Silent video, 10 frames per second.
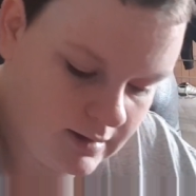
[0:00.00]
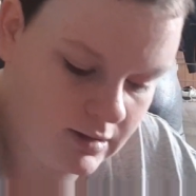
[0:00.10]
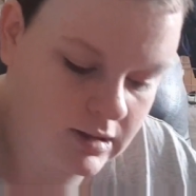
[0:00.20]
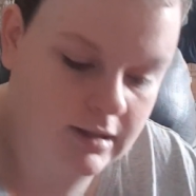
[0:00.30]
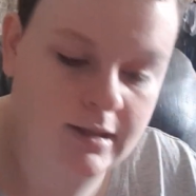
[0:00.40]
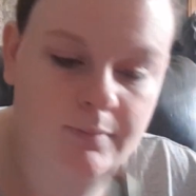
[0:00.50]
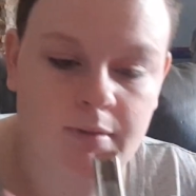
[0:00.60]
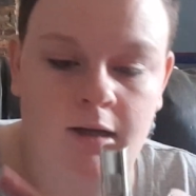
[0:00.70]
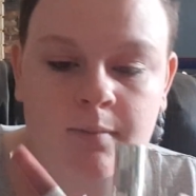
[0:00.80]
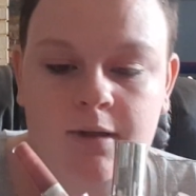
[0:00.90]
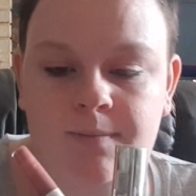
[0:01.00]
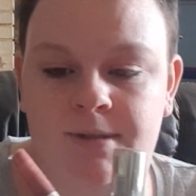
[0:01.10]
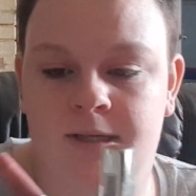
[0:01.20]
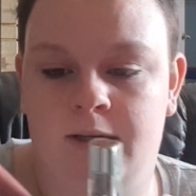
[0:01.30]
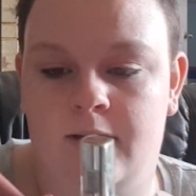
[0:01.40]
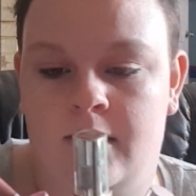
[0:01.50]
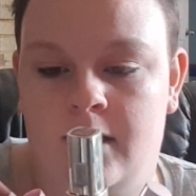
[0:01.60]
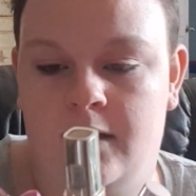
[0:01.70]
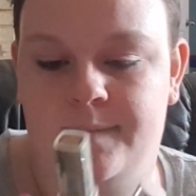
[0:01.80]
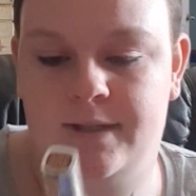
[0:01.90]
I got a lip plump lipstick and a
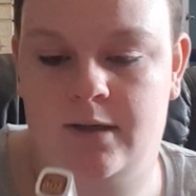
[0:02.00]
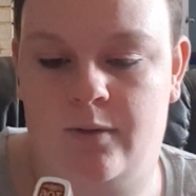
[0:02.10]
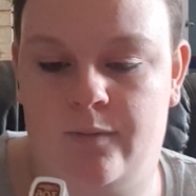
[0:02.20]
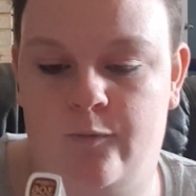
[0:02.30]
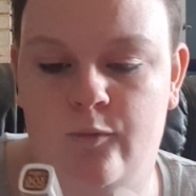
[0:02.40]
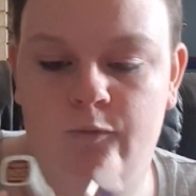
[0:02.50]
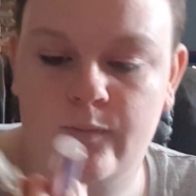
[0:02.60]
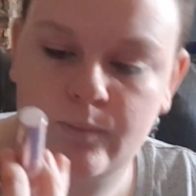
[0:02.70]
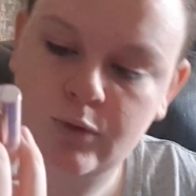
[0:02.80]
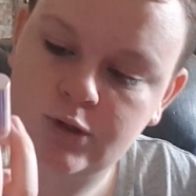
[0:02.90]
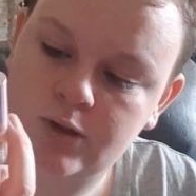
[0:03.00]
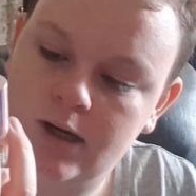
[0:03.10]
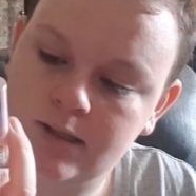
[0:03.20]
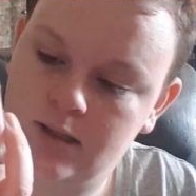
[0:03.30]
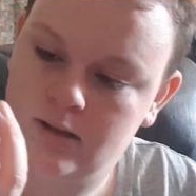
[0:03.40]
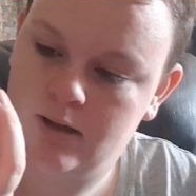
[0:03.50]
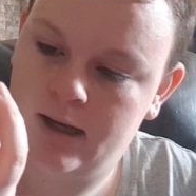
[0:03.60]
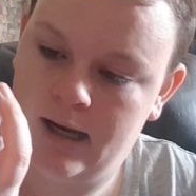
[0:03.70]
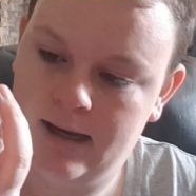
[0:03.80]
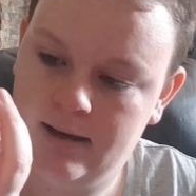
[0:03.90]
lipstick with moisturizer,
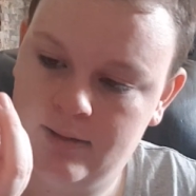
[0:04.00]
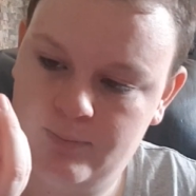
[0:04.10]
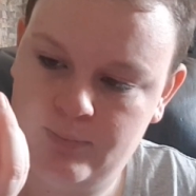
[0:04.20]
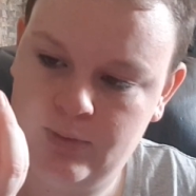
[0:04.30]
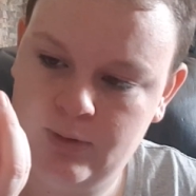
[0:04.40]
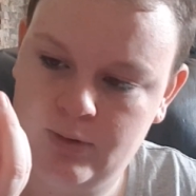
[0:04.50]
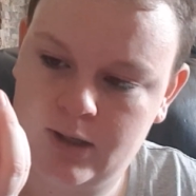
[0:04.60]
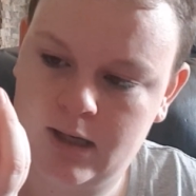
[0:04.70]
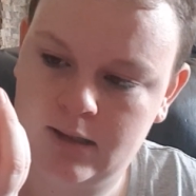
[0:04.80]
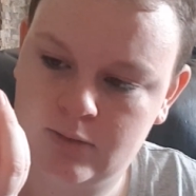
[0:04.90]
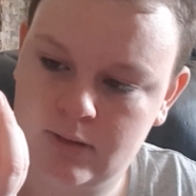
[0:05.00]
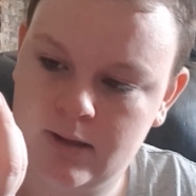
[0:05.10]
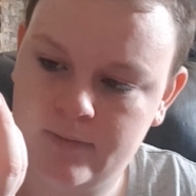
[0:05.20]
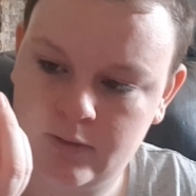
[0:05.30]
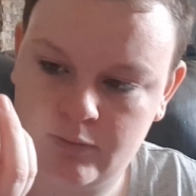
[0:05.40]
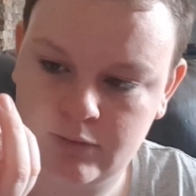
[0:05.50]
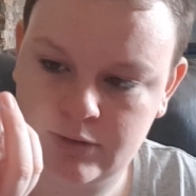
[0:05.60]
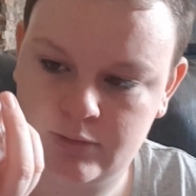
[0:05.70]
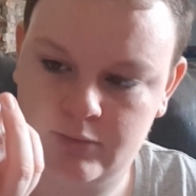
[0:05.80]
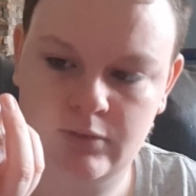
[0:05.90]
a Pure Color 11
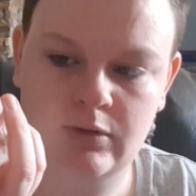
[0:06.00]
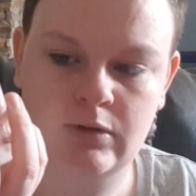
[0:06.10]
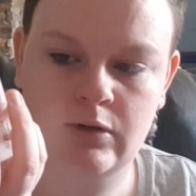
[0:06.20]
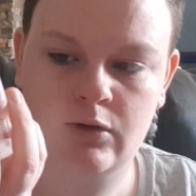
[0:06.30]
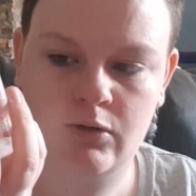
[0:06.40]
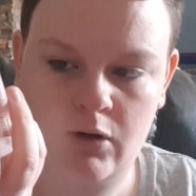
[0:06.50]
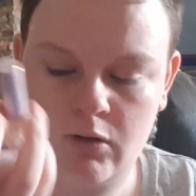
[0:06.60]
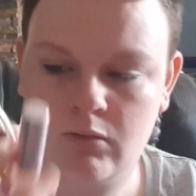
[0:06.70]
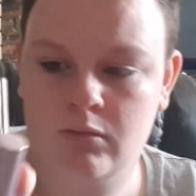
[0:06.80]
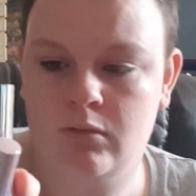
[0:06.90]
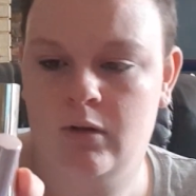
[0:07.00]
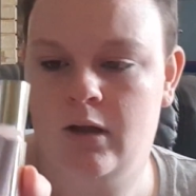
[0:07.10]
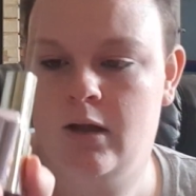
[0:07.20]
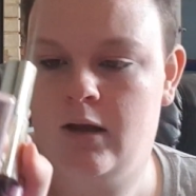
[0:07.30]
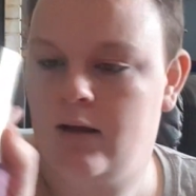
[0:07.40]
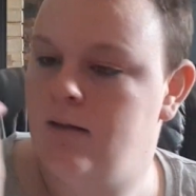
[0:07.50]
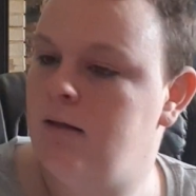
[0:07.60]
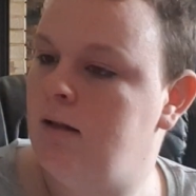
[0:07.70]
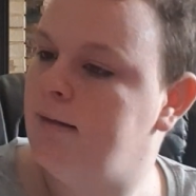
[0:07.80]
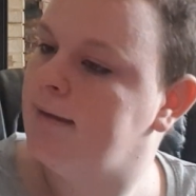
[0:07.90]
Crystal Coral, and
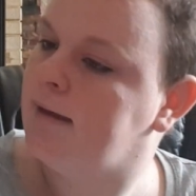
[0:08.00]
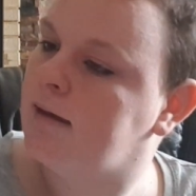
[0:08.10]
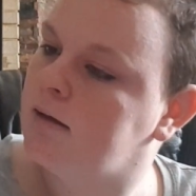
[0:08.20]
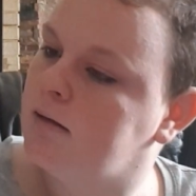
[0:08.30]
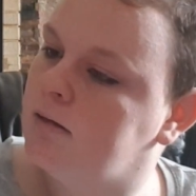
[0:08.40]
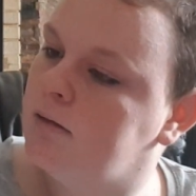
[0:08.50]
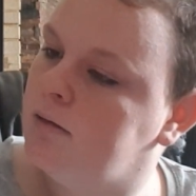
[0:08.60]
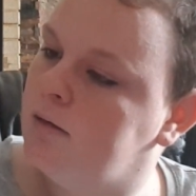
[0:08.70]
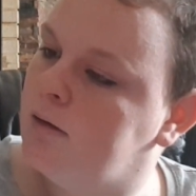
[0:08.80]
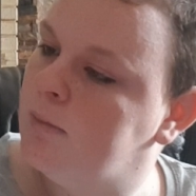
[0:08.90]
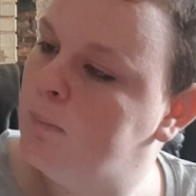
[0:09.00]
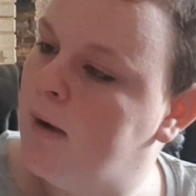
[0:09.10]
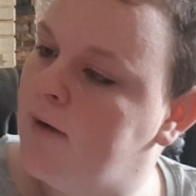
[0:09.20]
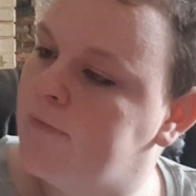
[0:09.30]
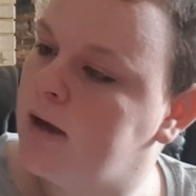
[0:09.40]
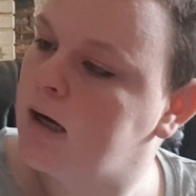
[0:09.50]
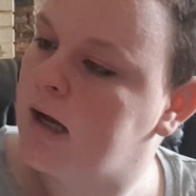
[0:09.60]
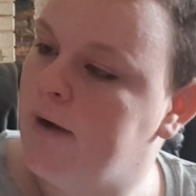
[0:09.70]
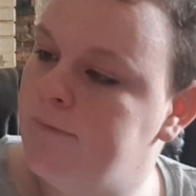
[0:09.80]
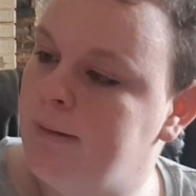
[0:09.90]
then the Mafia
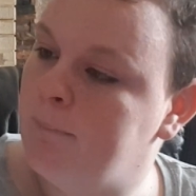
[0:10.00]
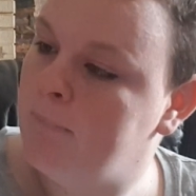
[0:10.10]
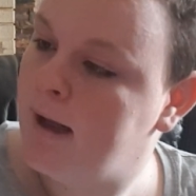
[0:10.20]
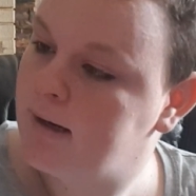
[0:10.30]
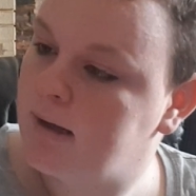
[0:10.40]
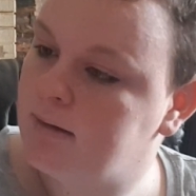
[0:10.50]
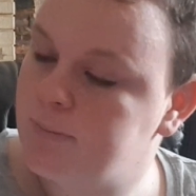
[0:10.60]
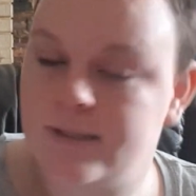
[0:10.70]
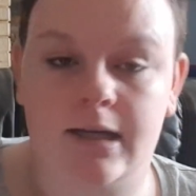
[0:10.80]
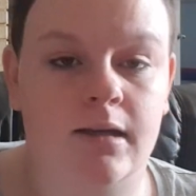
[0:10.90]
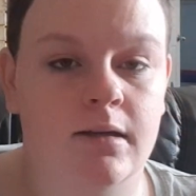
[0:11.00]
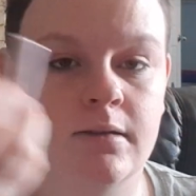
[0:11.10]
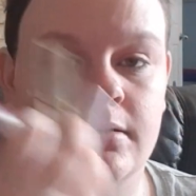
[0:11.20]
Comfort Matte lipstick.